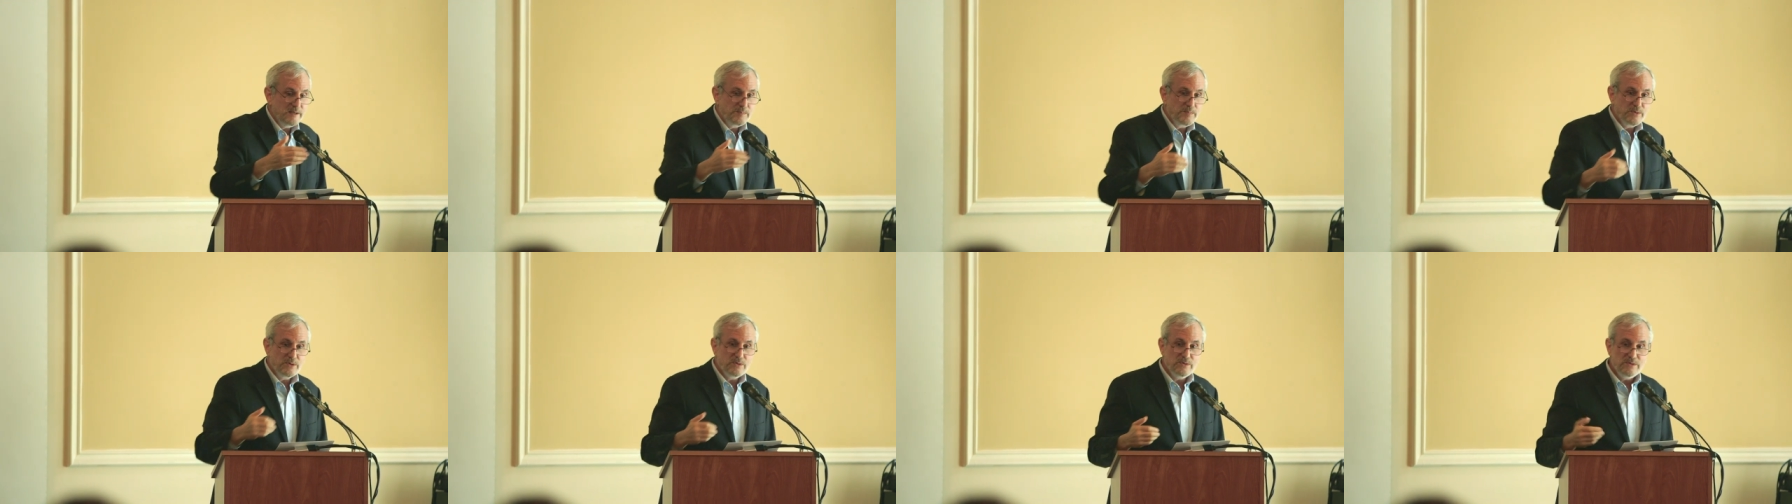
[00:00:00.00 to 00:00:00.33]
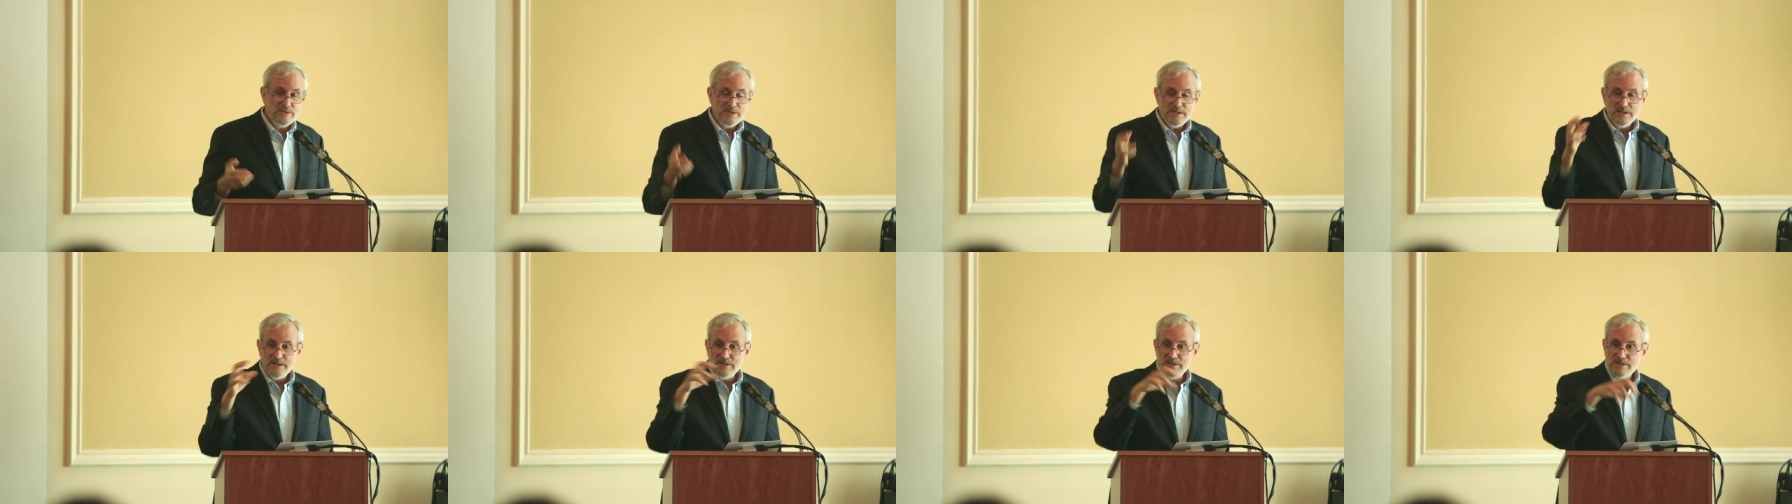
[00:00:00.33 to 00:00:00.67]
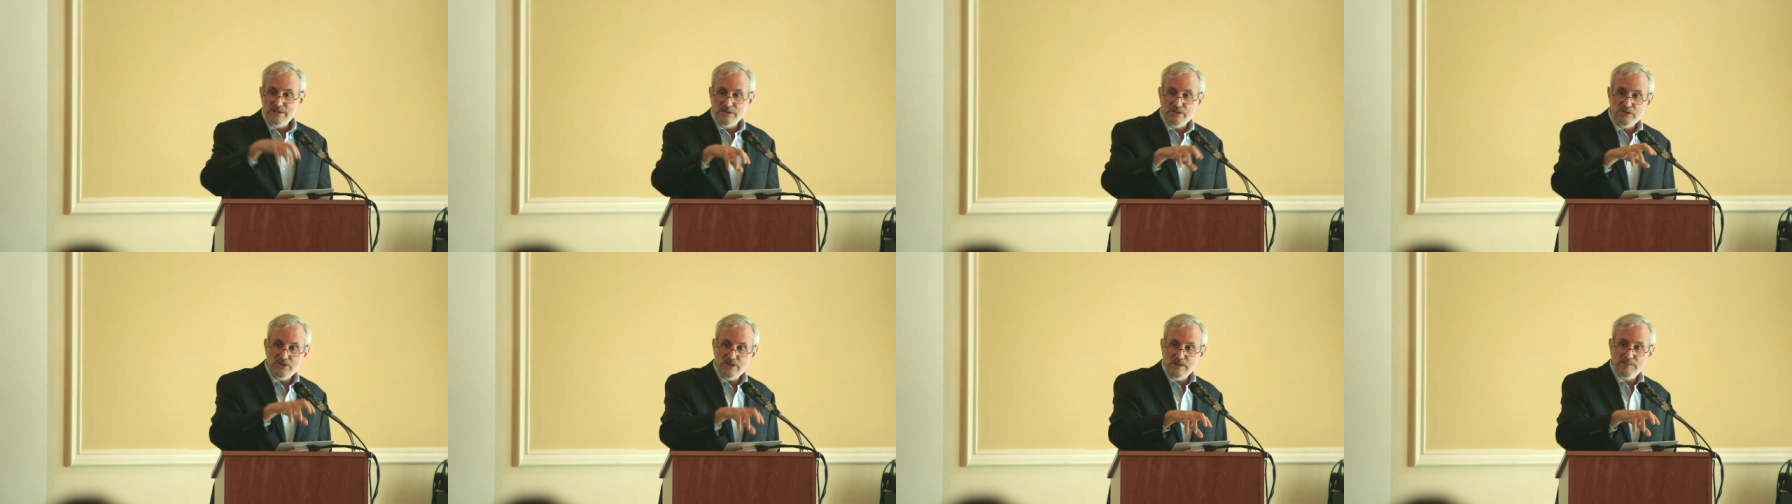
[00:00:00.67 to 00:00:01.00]
produce
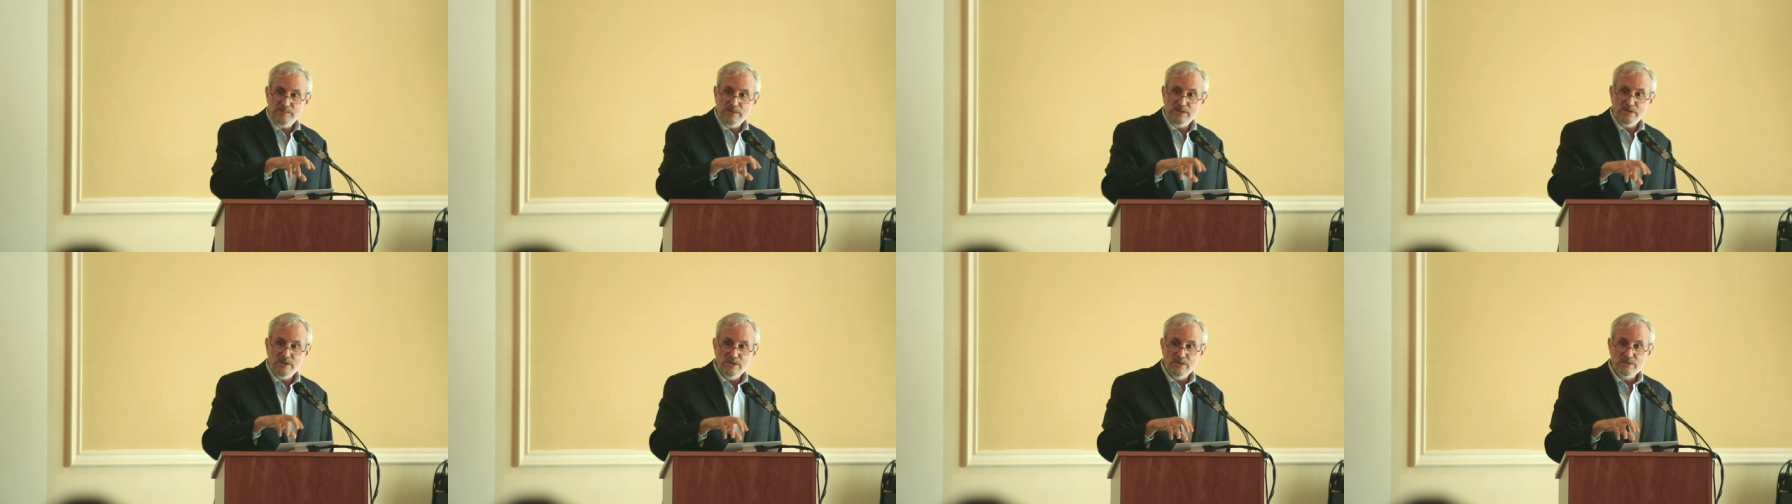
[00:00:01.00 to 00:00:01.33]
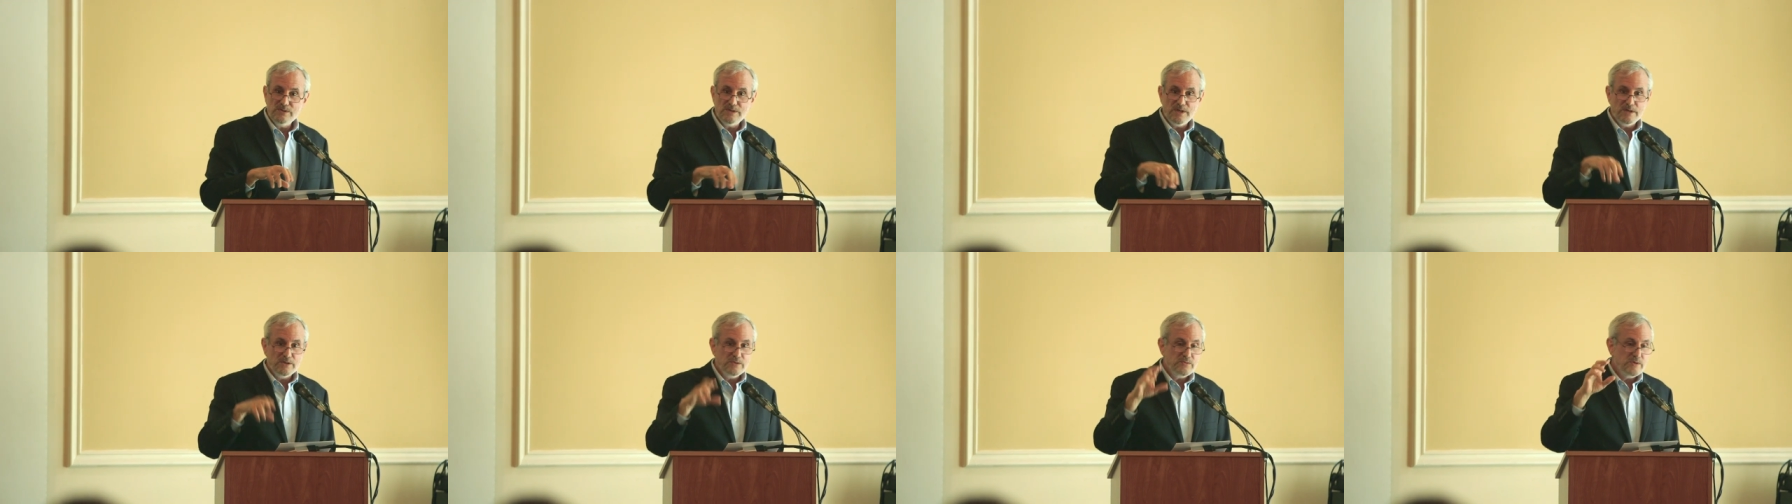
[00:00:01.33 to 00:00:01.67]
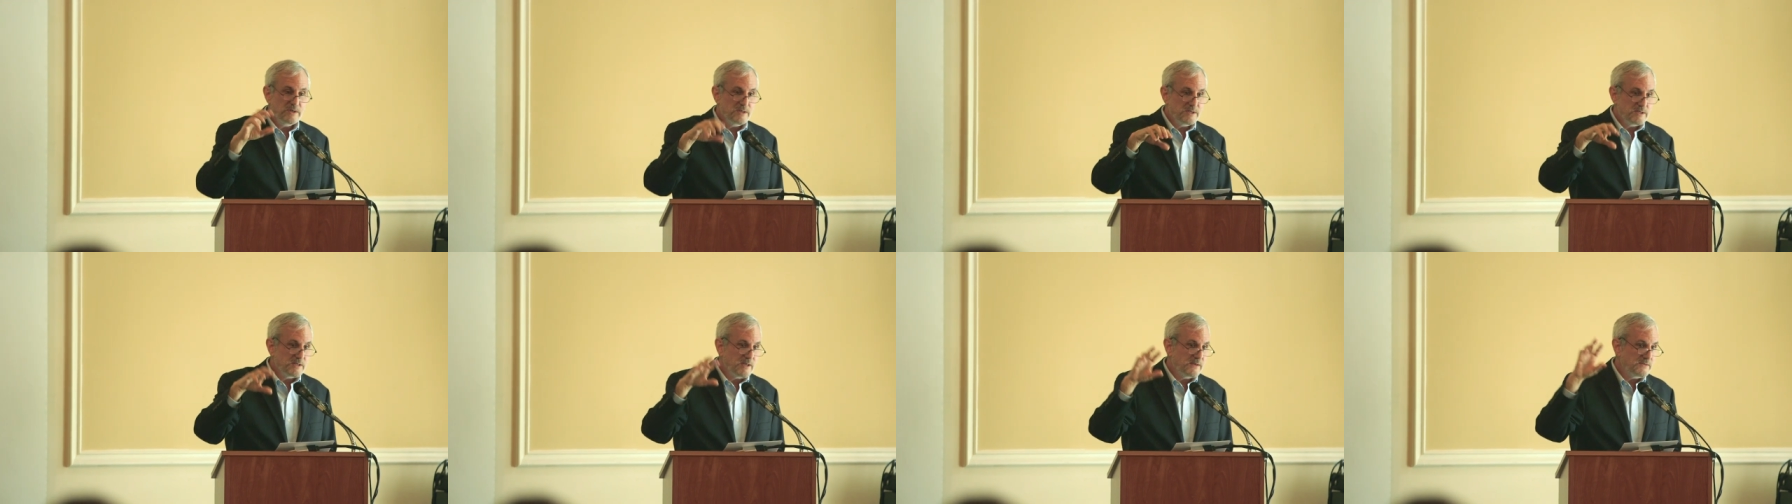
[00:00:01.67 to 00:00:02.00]
citizenship in the host country,
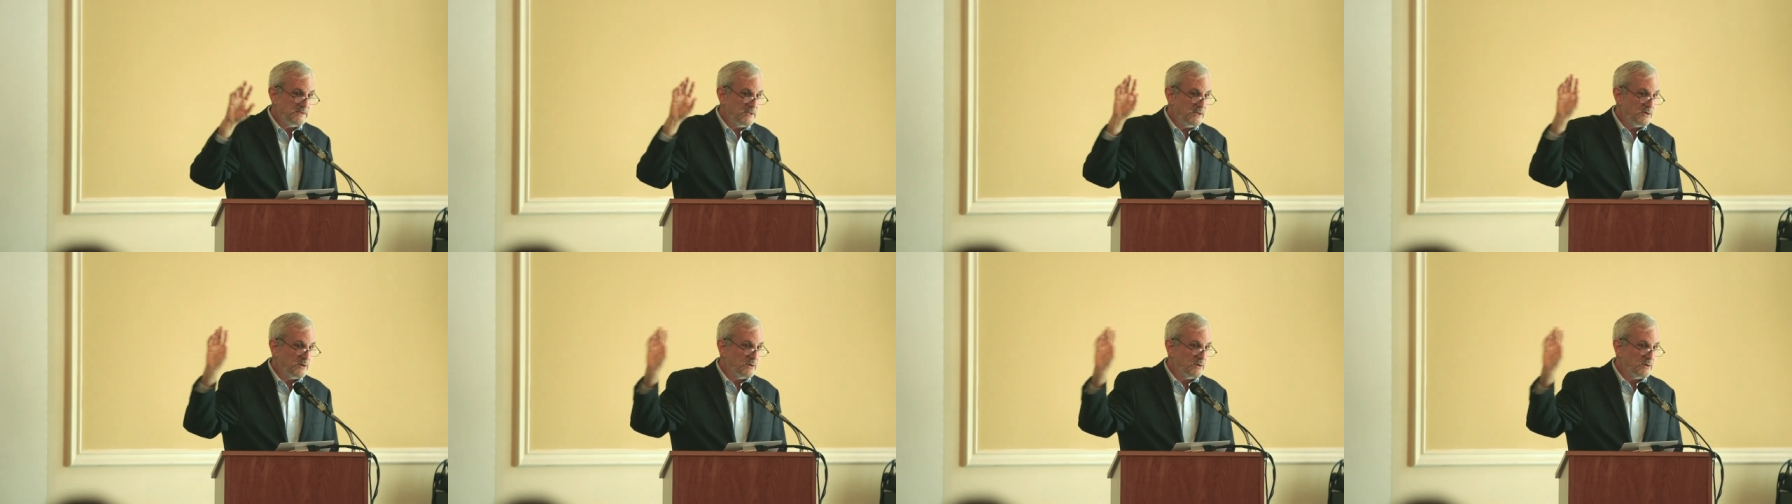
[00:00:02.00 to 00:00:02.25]
and as I've said,